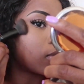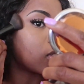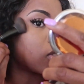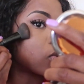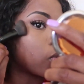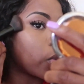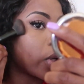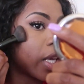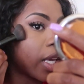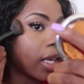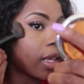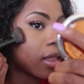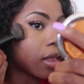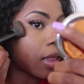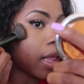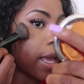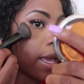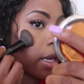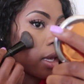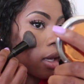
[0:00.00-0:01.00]
was with,
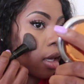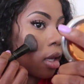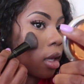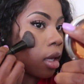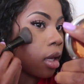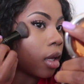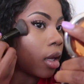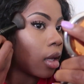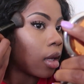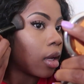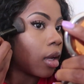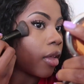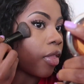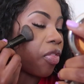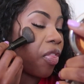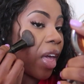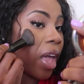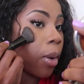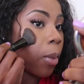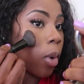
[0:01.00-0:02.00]
like,
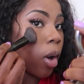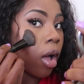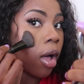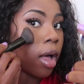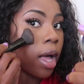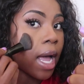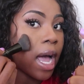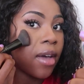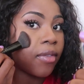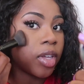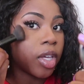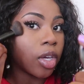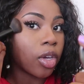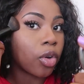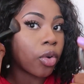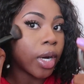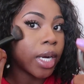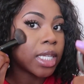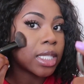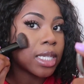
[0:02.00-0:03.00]
they were all having a
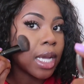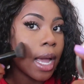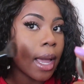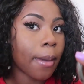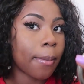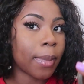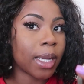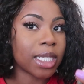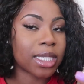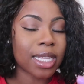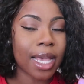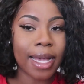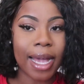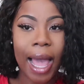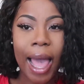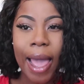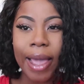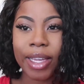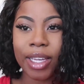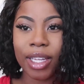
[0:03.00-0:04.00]
great time, but it's like
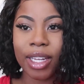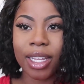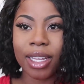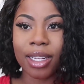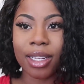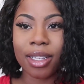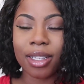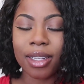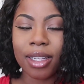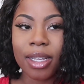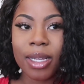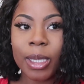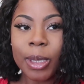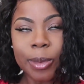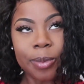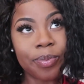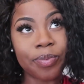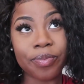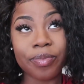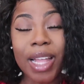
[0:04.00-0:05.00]
I
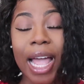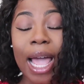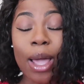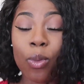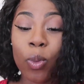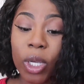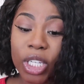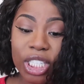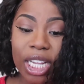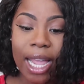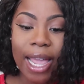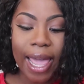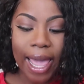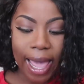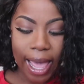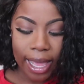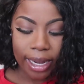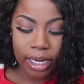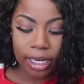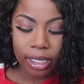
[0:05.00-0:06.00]
wish I
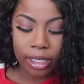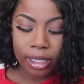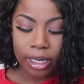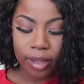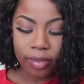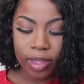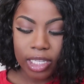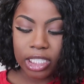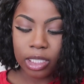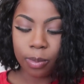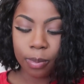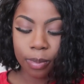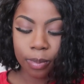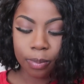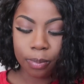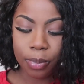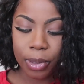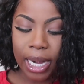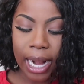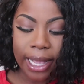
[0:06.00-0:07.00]
hadn't done this,
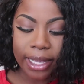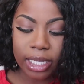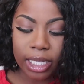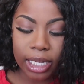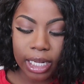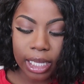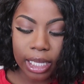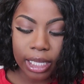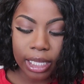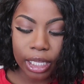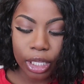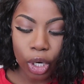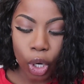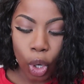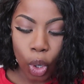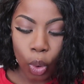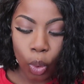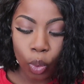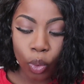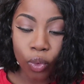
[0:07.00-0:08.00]
but I couldn't get
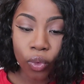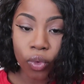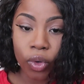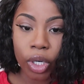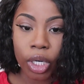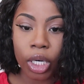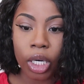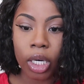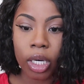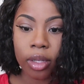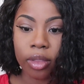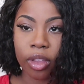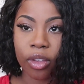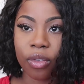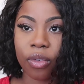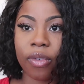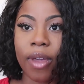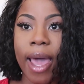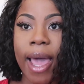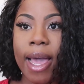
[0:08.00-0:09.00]
over the
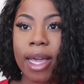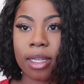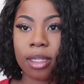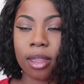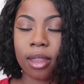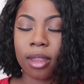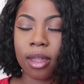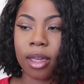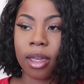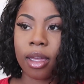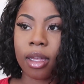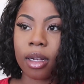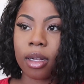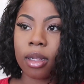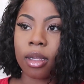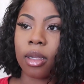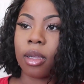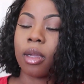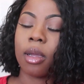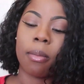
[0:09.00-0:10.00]
fact that
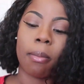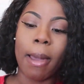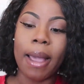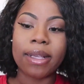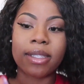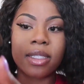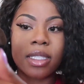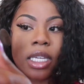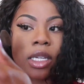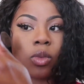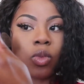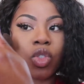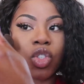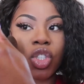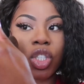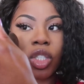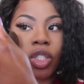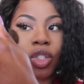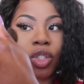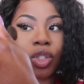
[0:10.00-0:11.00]
my skin was
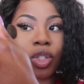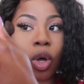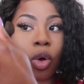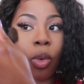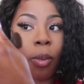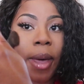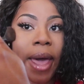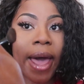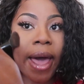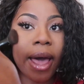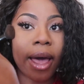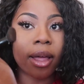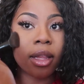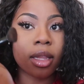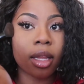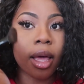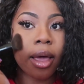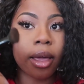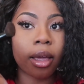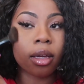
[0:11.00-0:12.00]
just so
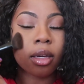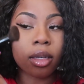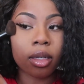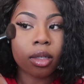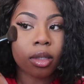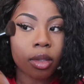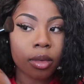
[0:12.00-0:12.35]
bad. Like,